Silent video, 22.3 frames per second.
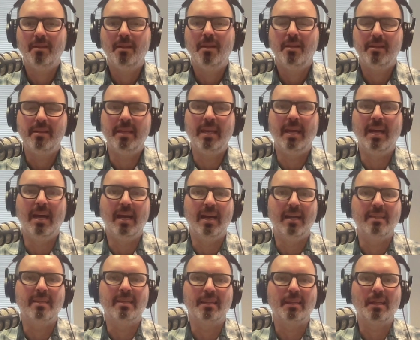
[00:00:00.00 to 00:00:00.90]

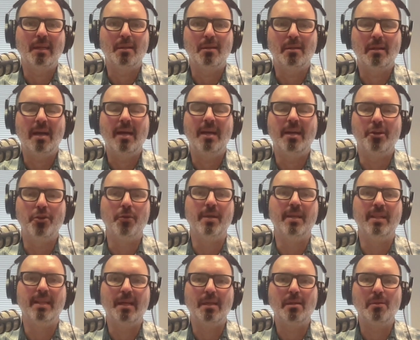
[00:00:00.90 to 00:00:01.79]
Yeah, I
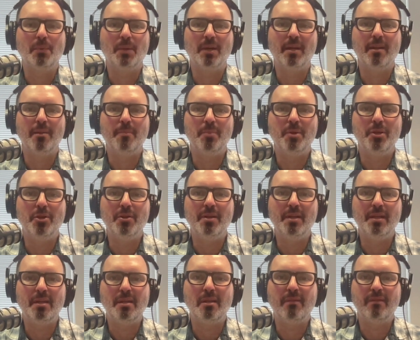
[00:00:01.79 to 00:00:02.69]
agree. That's one of the
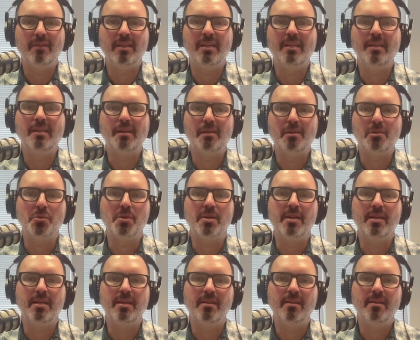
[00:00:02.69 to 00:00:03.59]
beauties of the
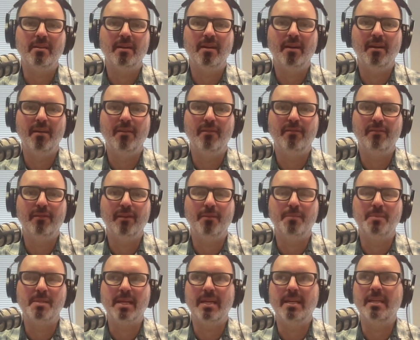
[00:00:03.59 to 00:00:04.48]
industry of
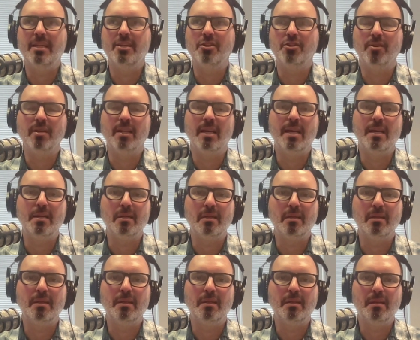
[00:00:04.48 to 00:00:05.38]
obtaining your
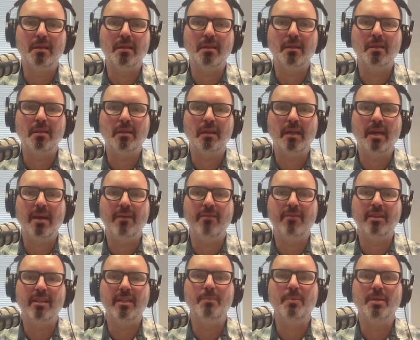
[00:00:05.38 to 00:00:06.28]
license is
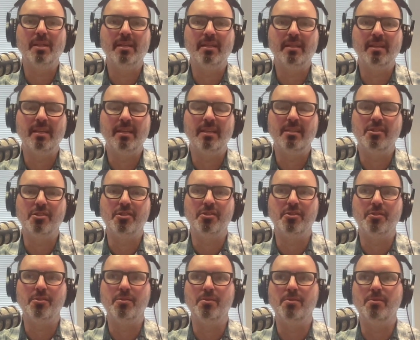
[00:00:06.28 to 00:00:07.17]
having the ability
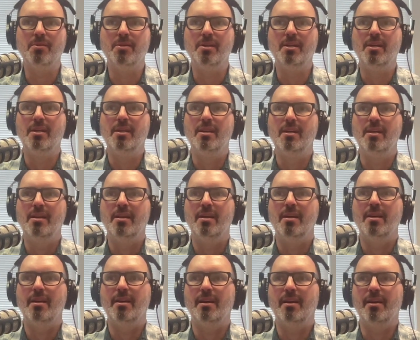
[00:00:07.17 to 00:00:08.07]
to
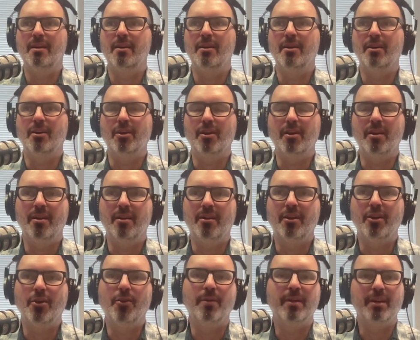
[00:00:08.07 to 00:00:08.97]

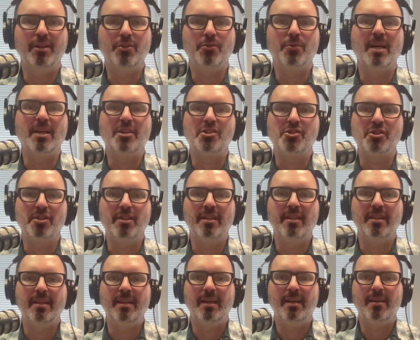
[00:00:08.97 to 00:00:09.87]
go in a
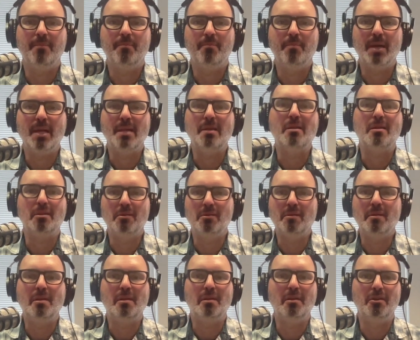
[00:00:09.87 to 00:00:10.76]
direction that best
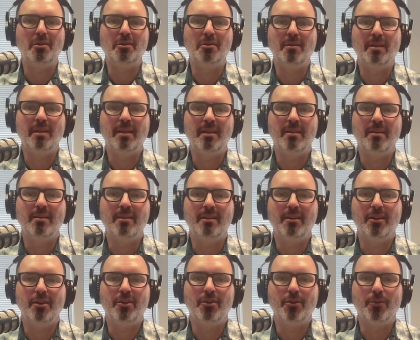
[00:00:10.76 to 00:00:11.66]
suits you, that,
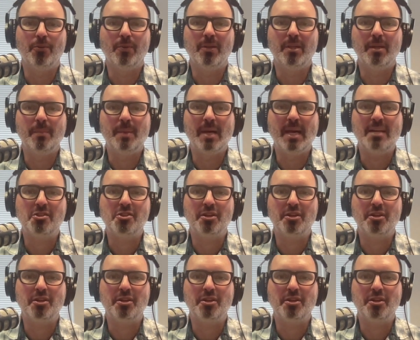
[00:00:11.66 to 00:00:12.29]
you're really passionate